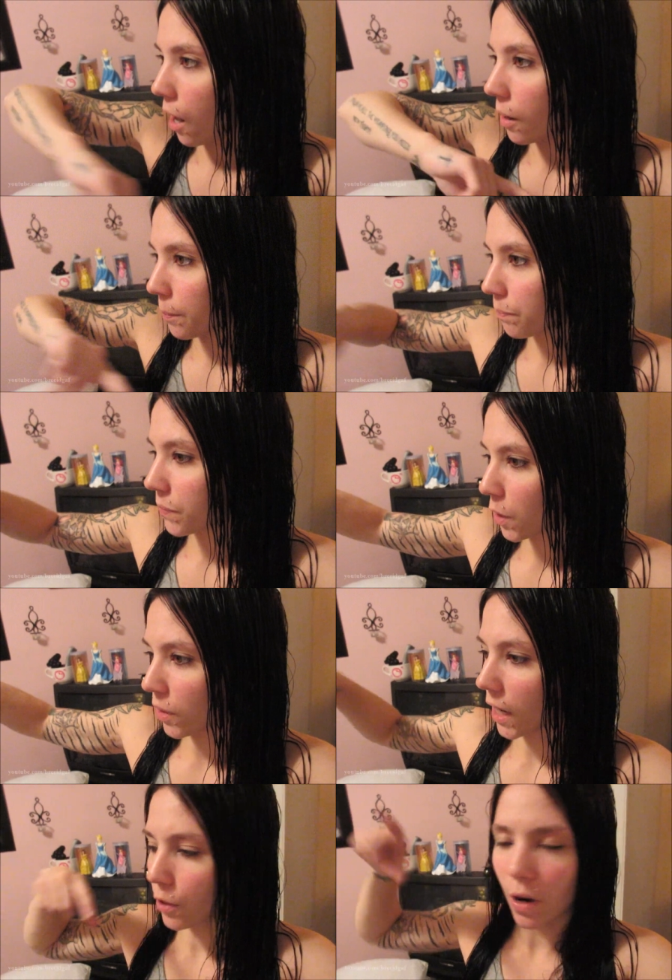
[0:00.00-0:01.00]
um,
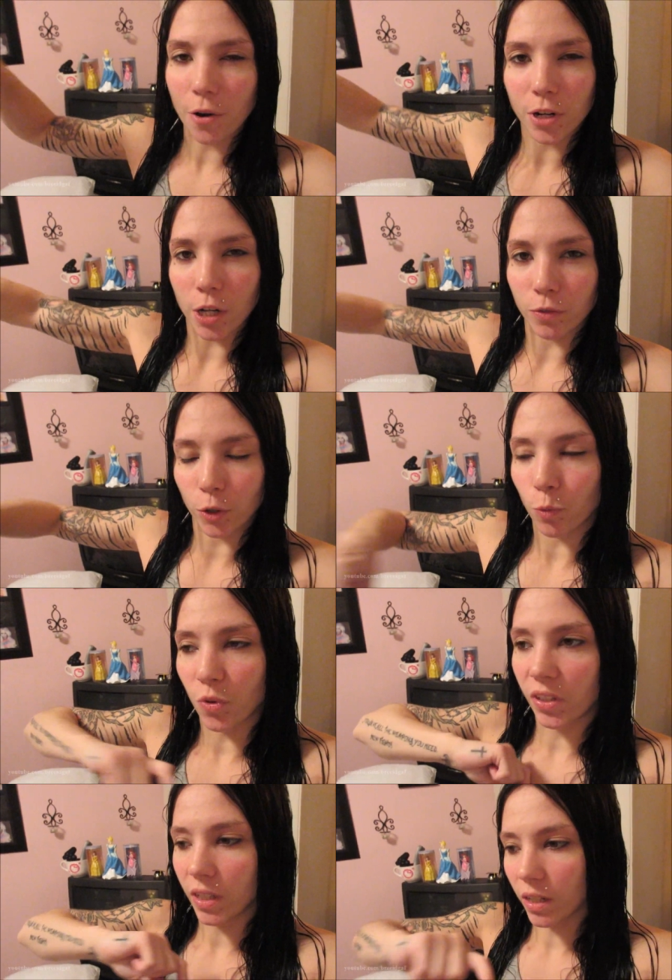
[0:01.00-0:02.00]
or like around our
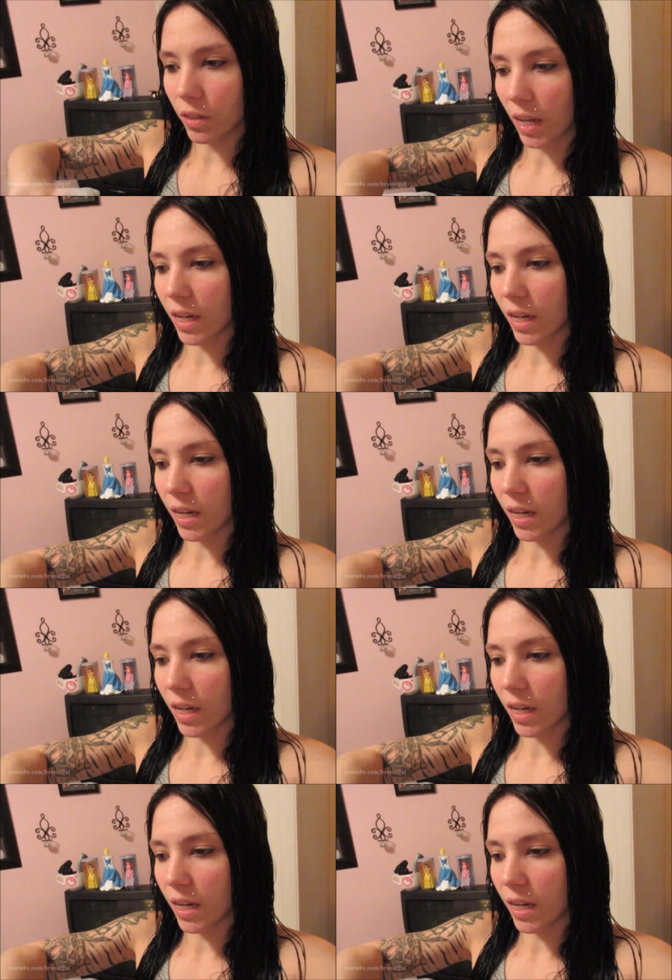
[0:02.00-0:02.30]
room we